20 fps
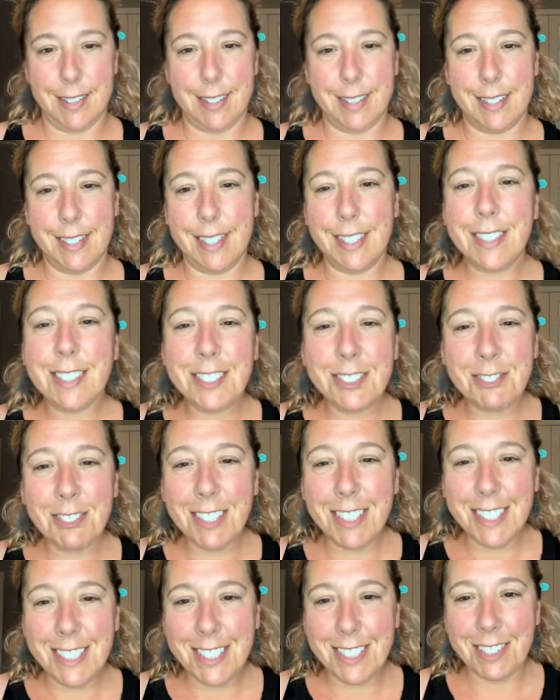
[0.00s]
This is
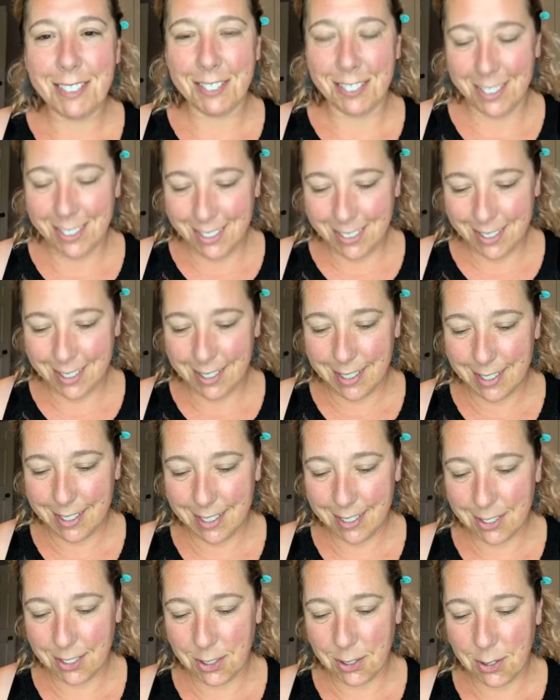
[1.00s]
really different
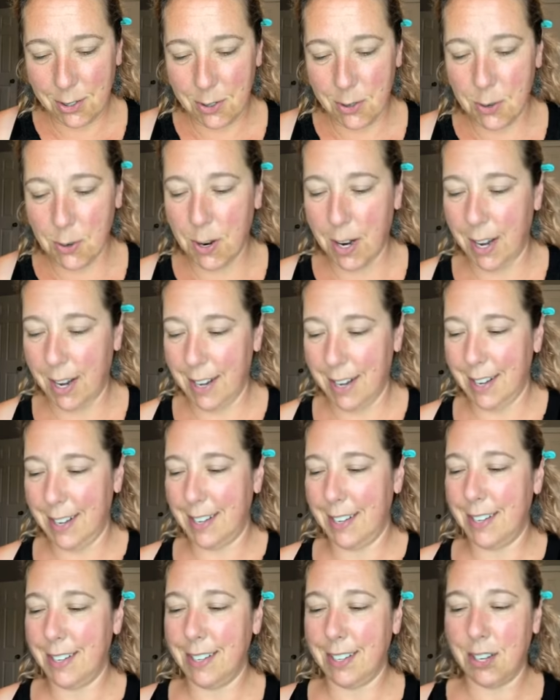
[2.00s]
to
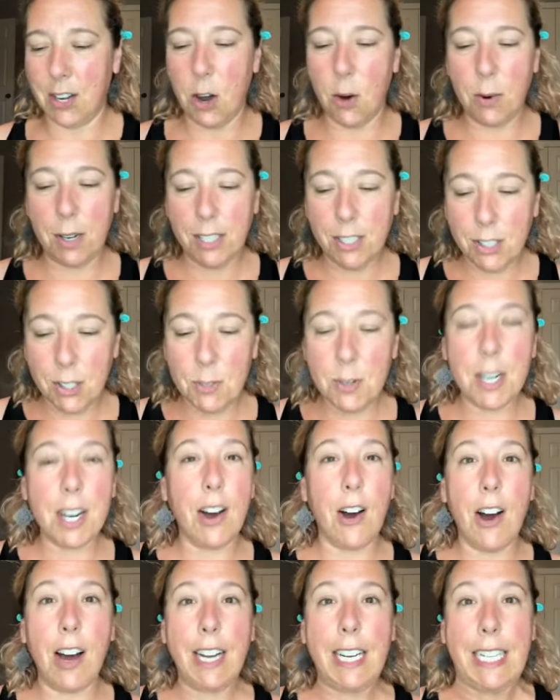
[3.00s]
go and do it
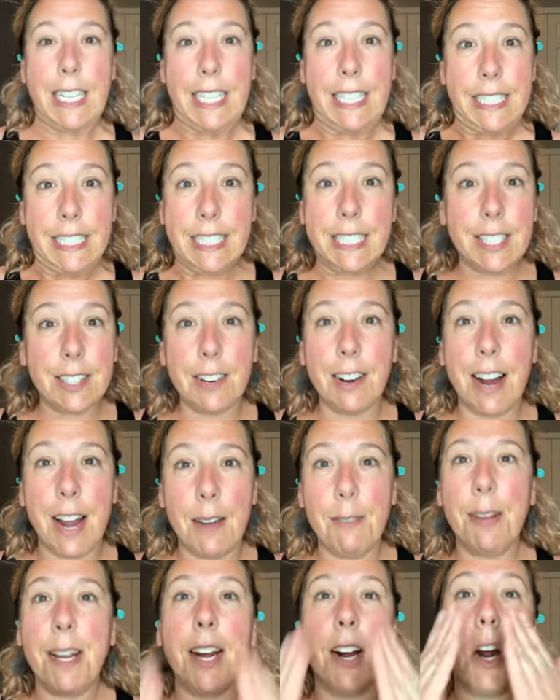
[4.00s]
on
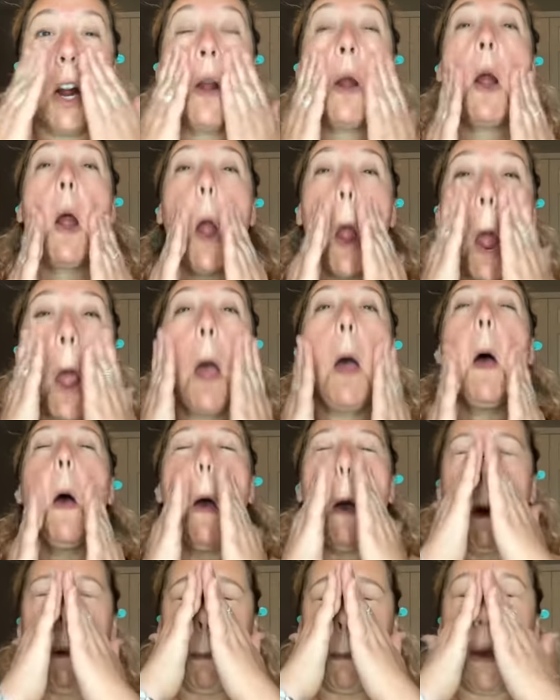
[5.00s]
Instagram here.
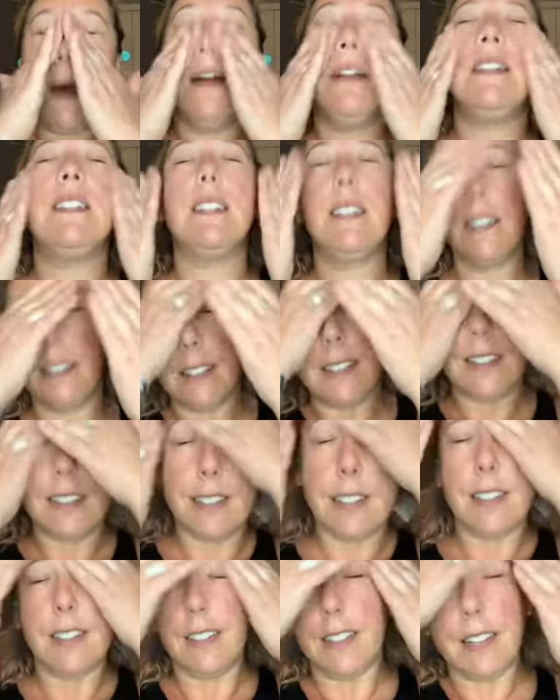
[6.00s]
But
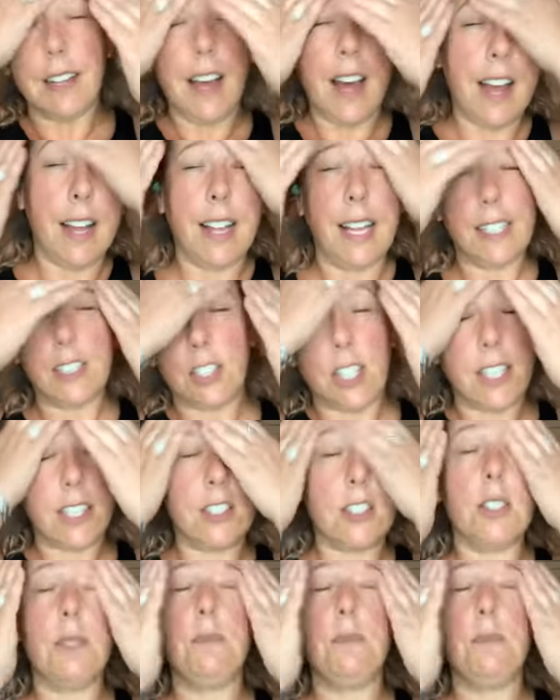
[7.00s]
I like change.